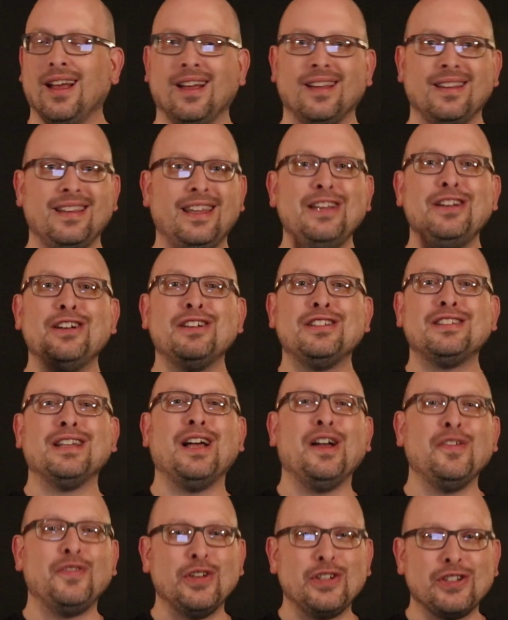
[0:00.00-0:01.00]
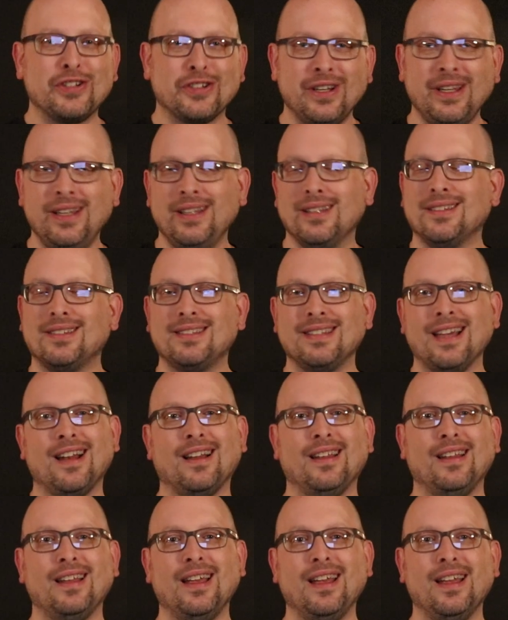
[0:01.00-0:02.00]
Get yourself a treat and
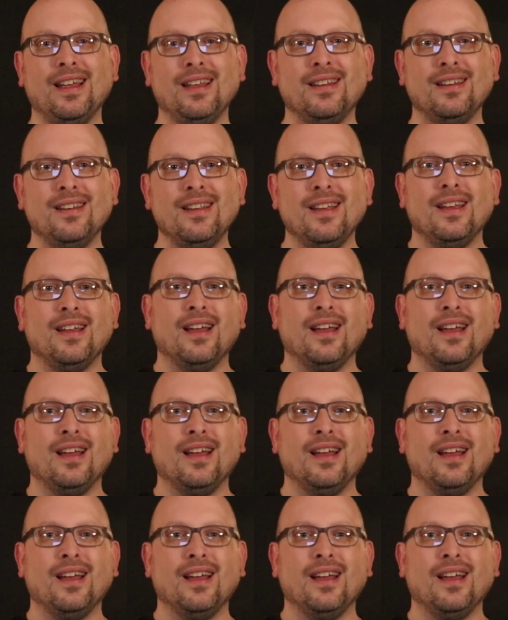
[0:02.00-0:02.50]
settle in,